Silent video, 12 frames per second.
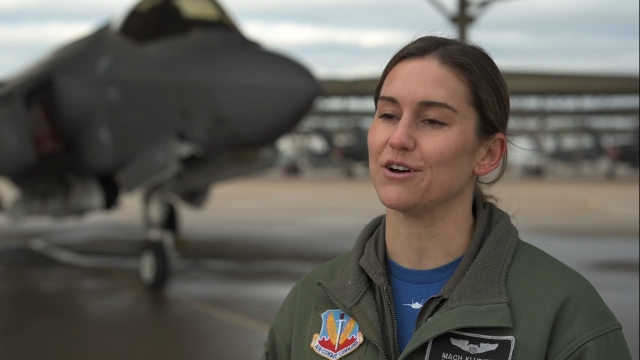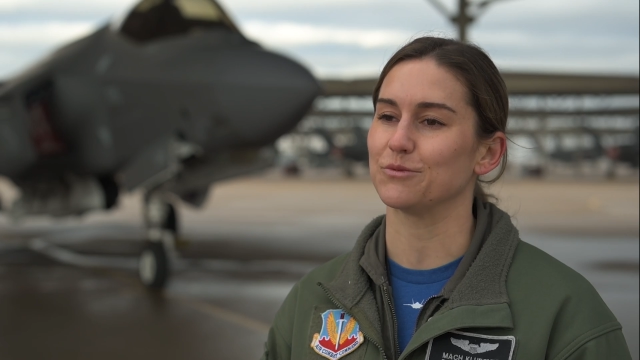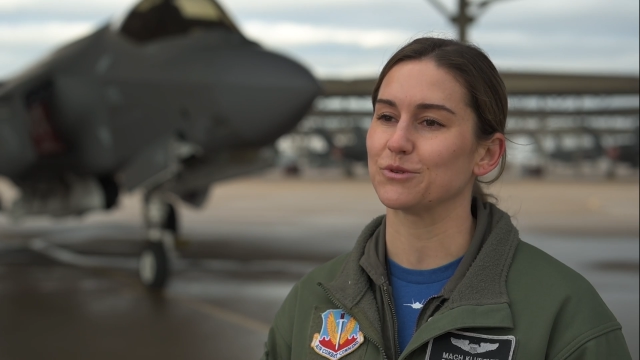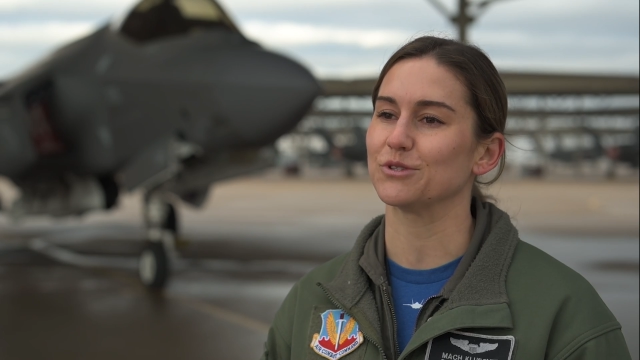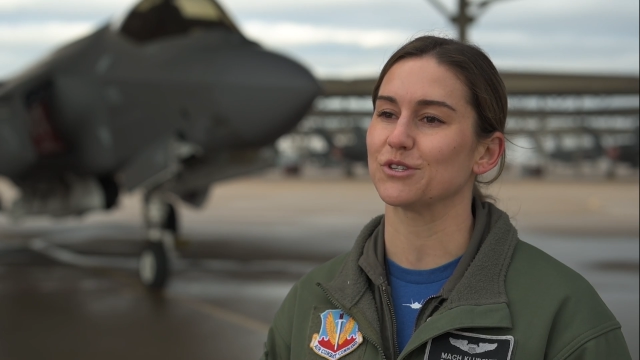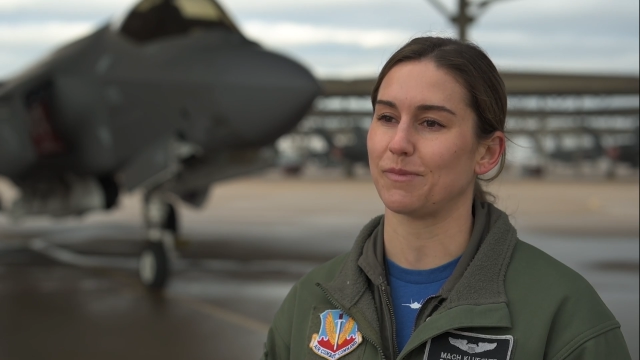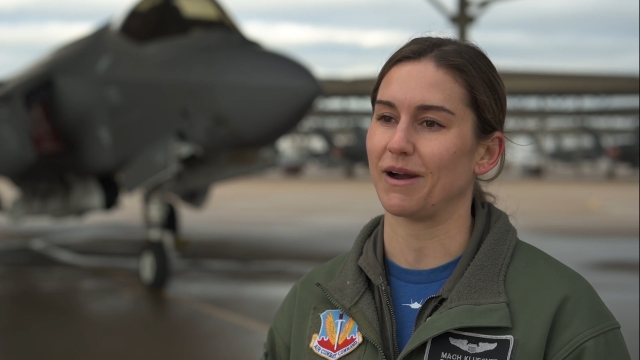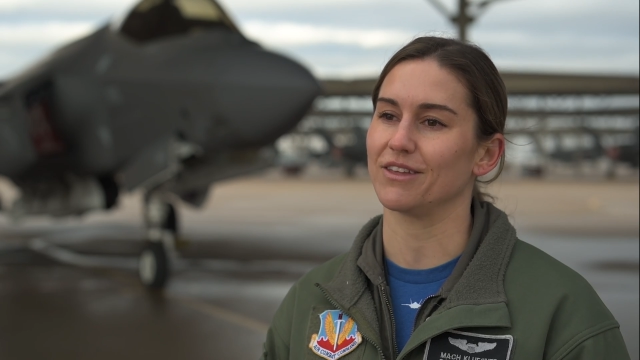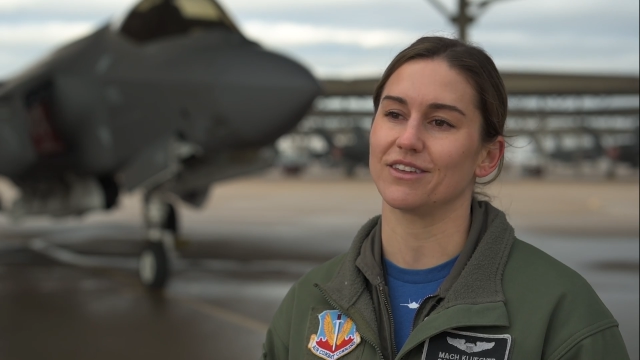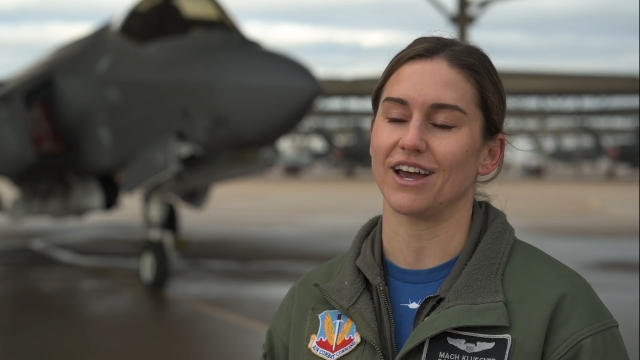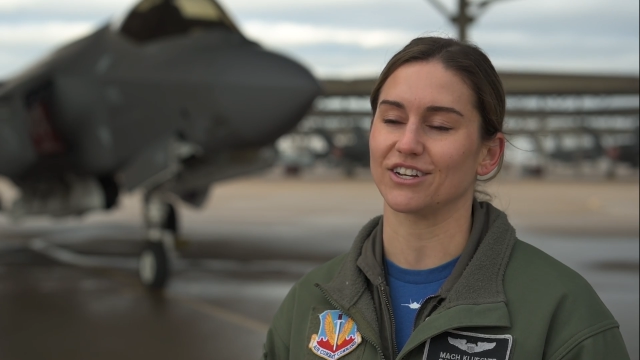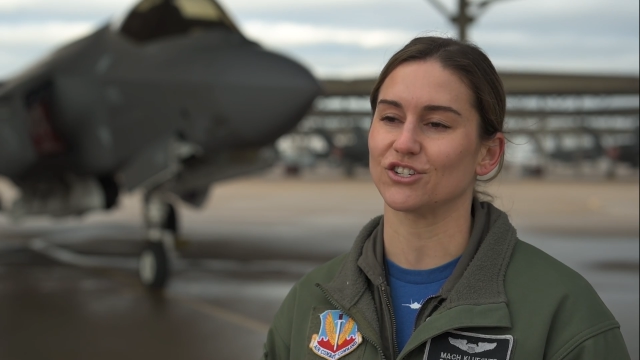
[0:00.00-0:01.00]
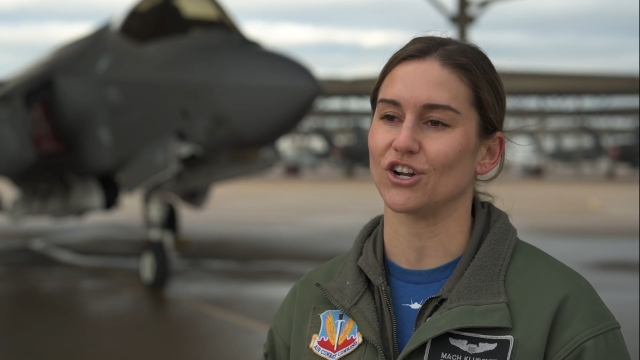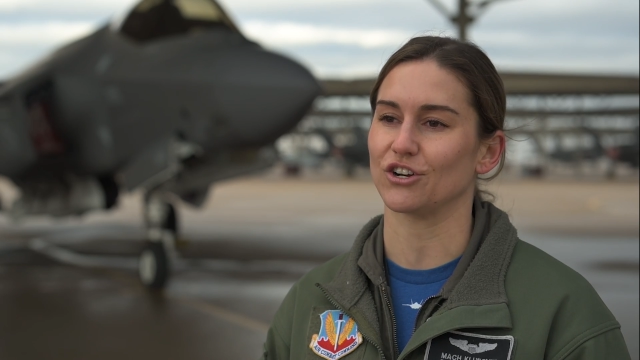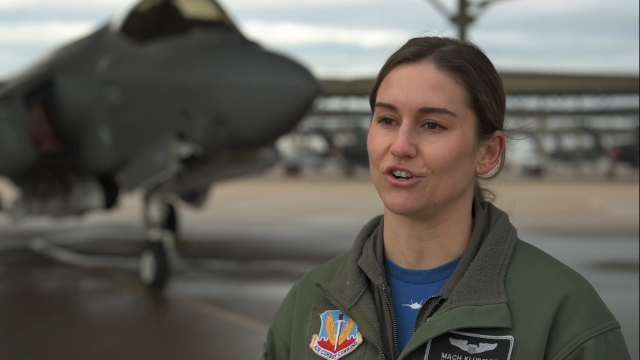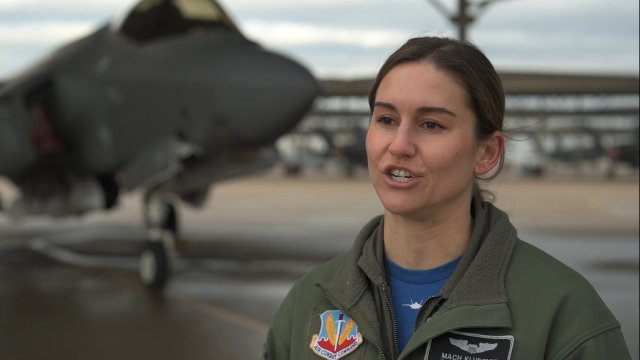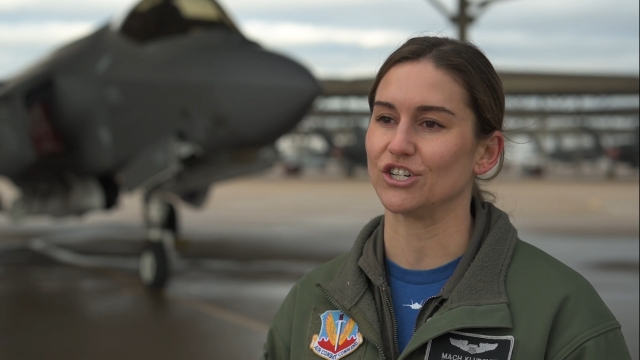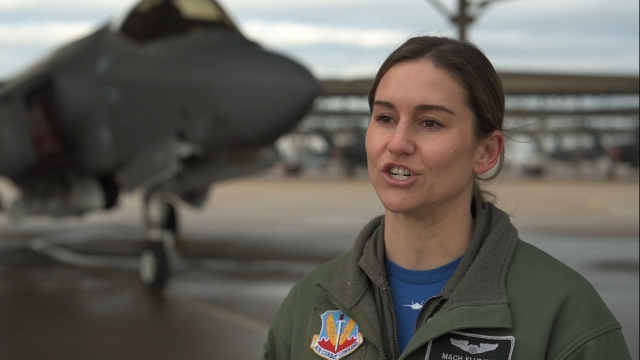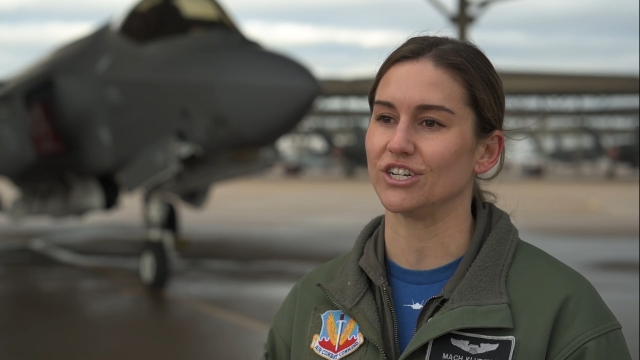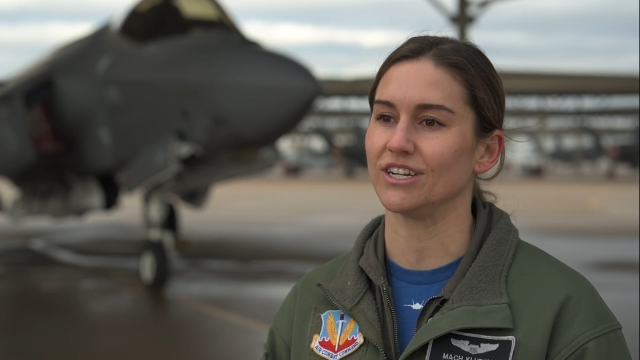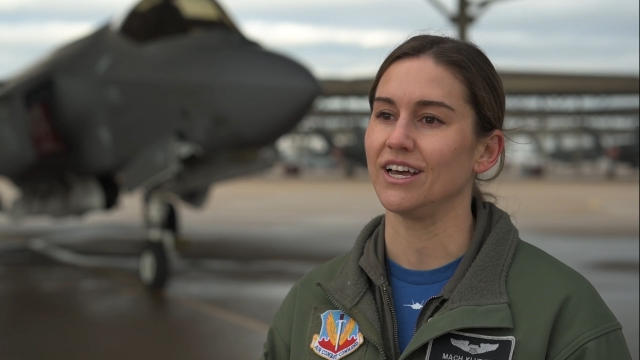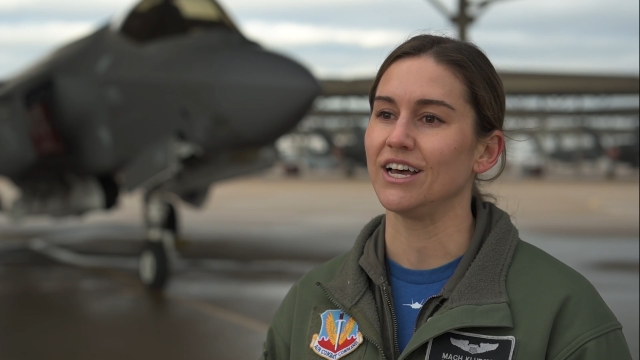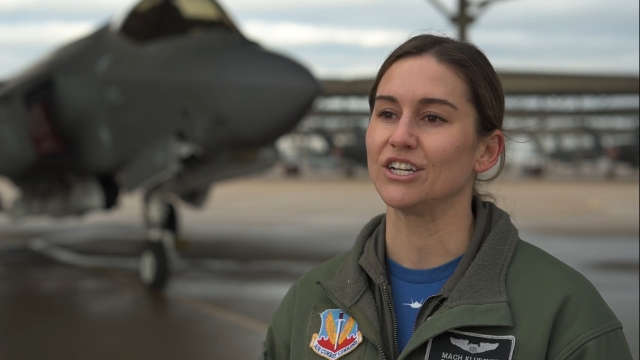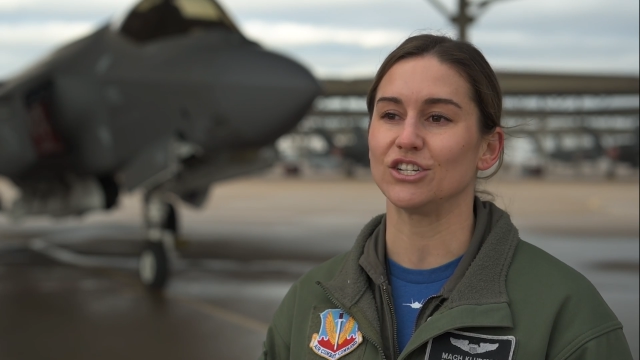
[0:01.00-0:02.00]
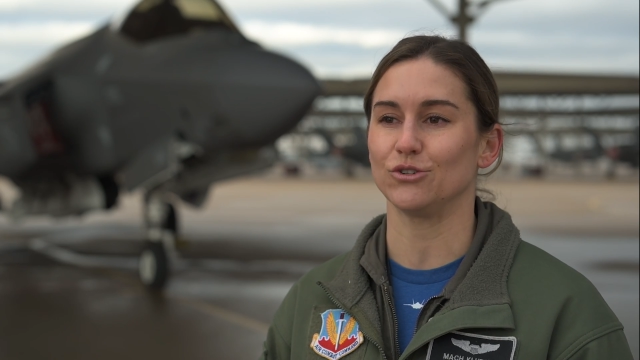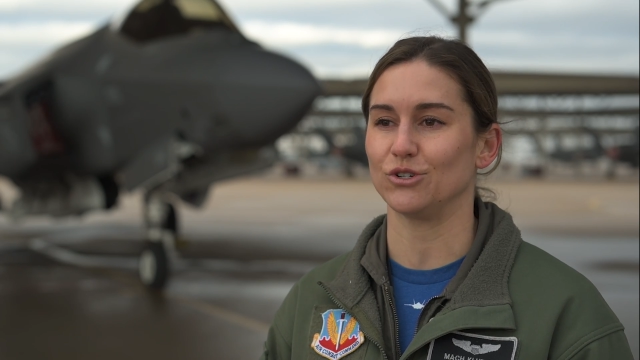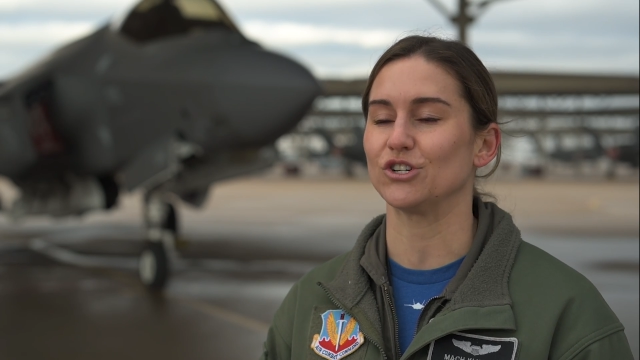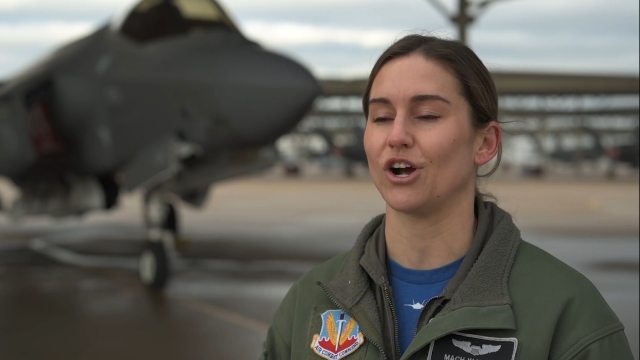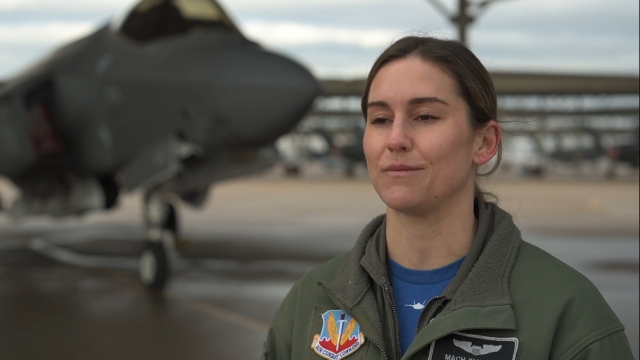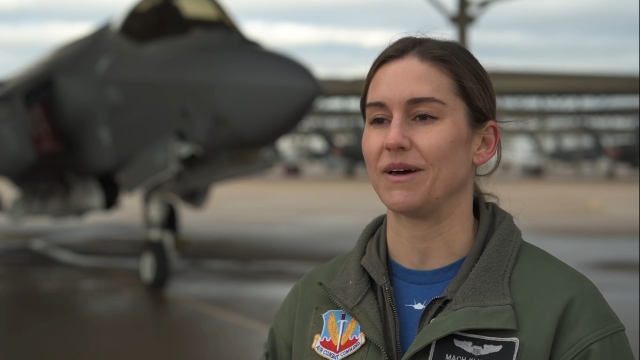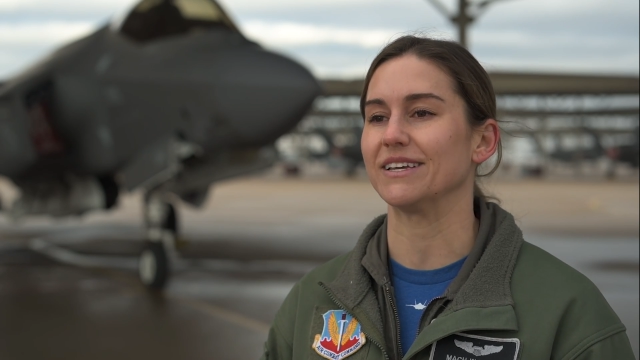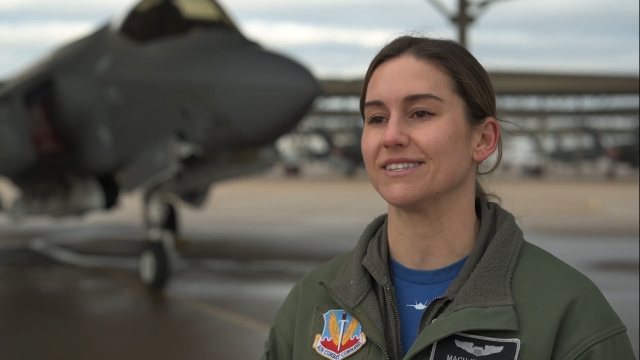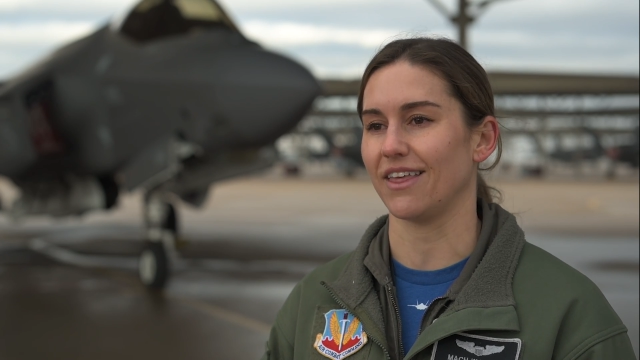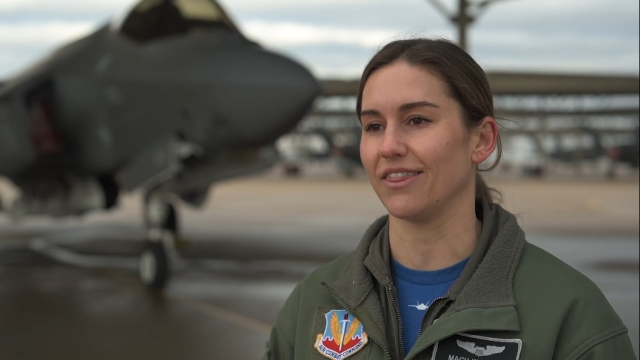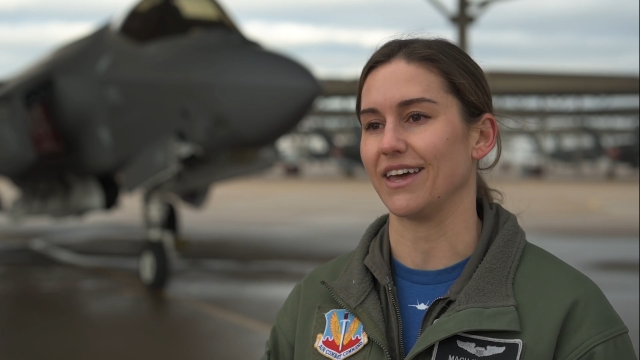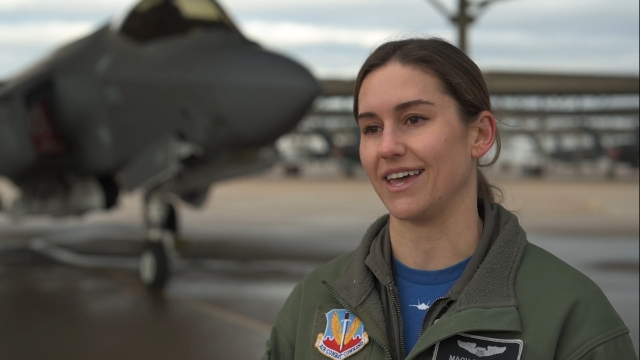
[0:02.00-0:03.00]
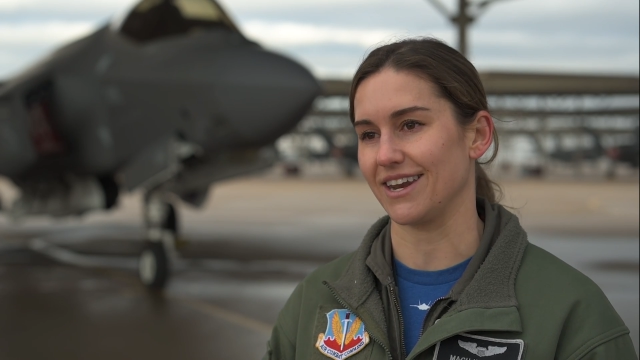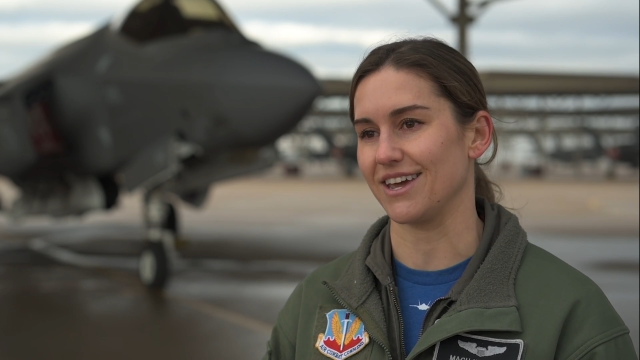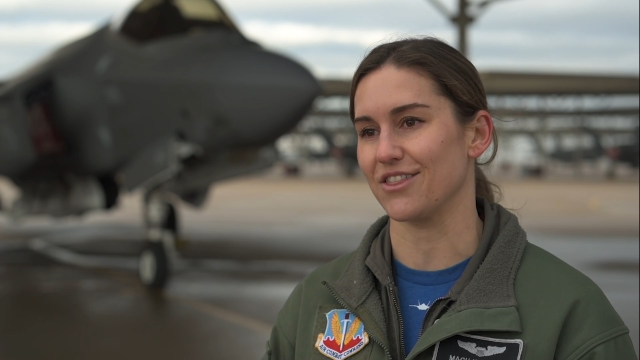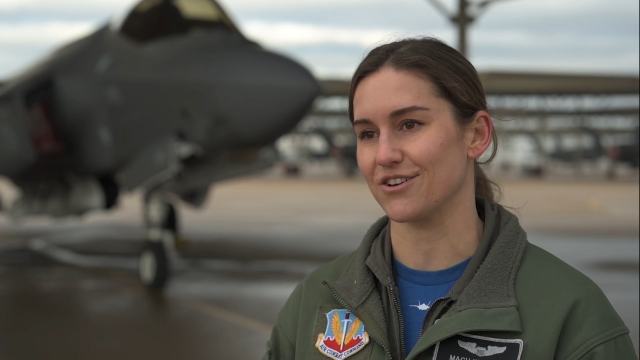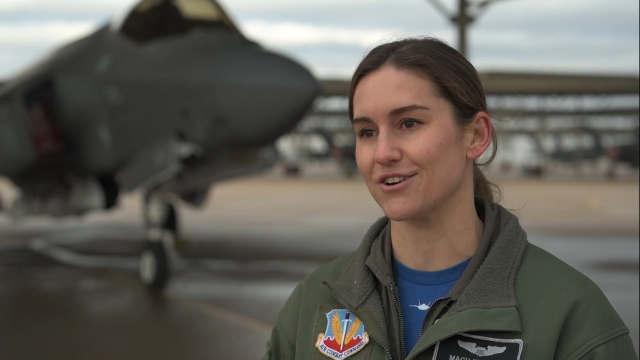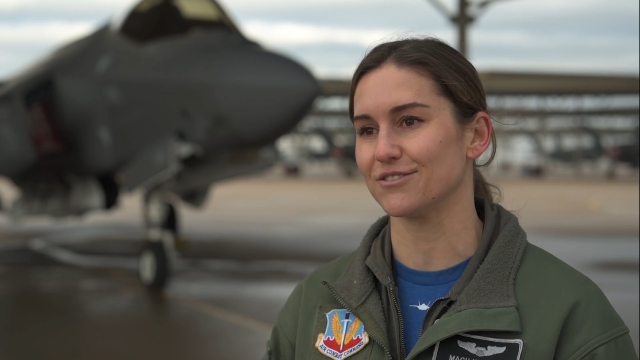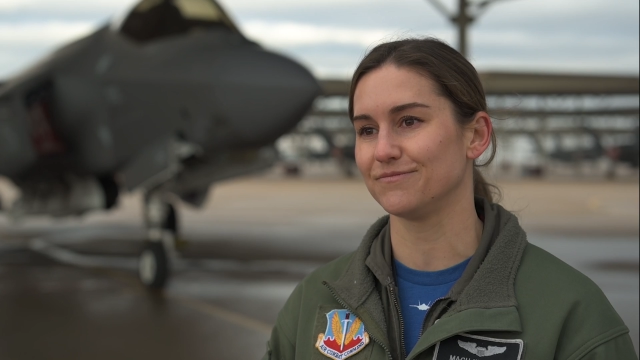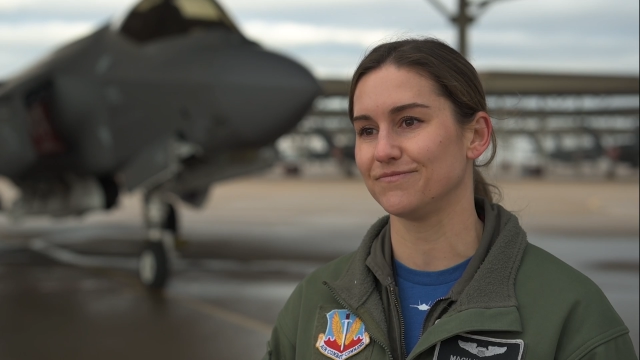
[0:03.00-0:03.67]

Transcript: I hope to inspire the next generation to do a job that is unlike any other